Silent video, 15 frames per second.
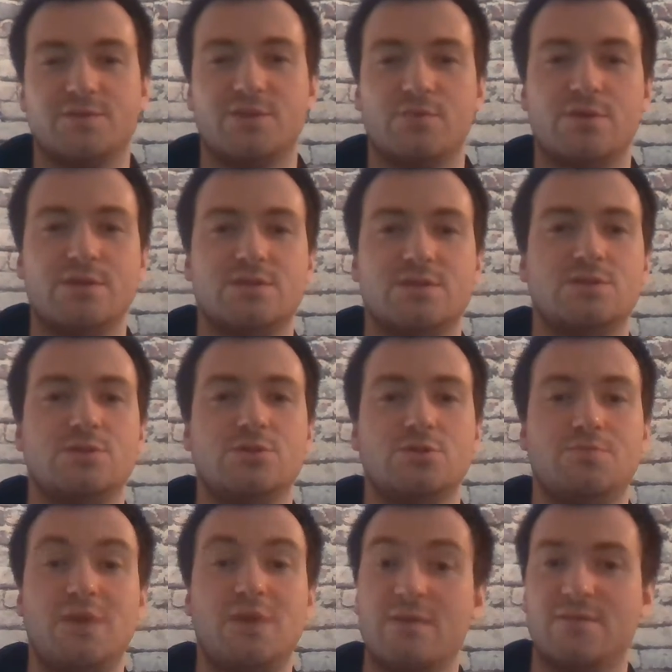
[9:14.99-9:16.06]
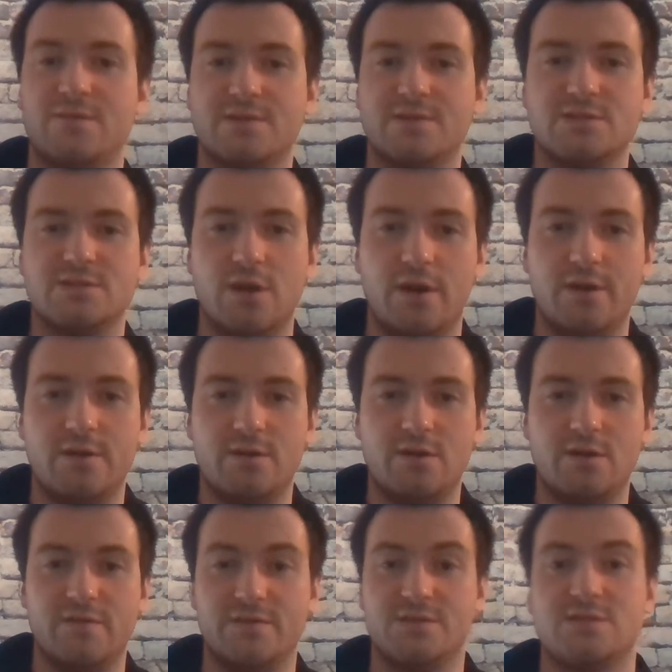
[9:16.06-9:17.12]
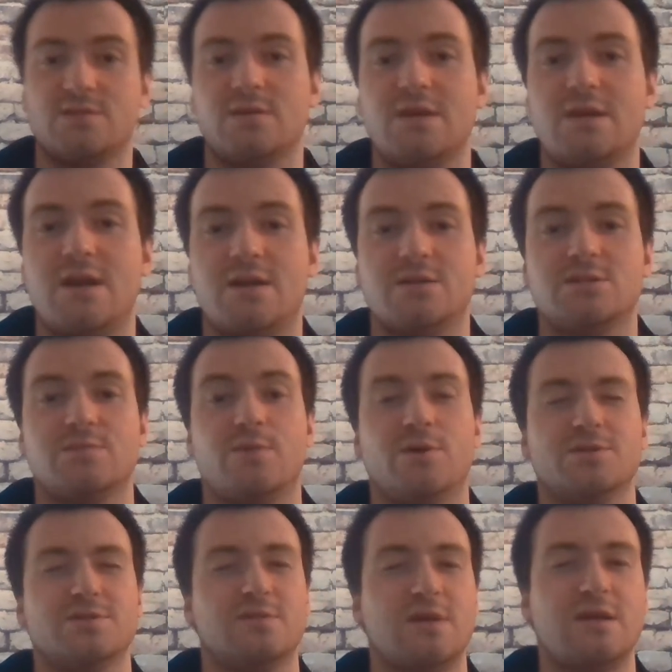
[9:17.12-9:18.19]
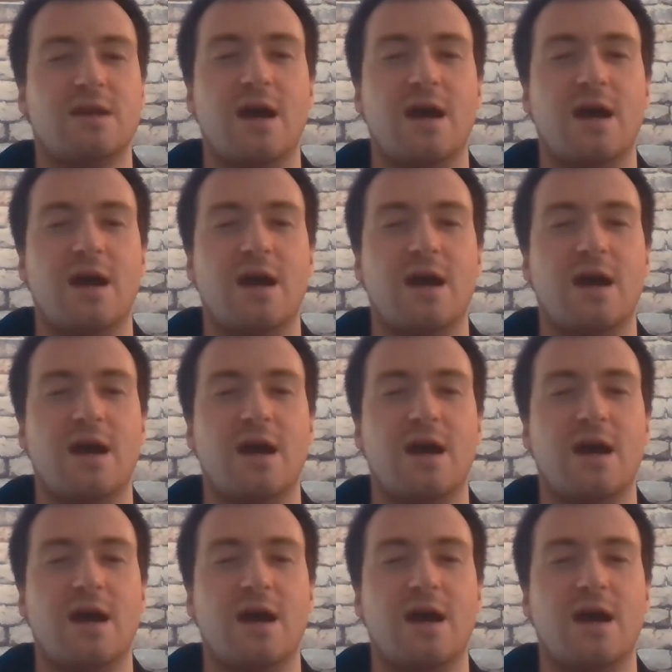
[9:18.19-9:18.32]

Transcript: some reason to pay up for the stud of the slate on a small slate.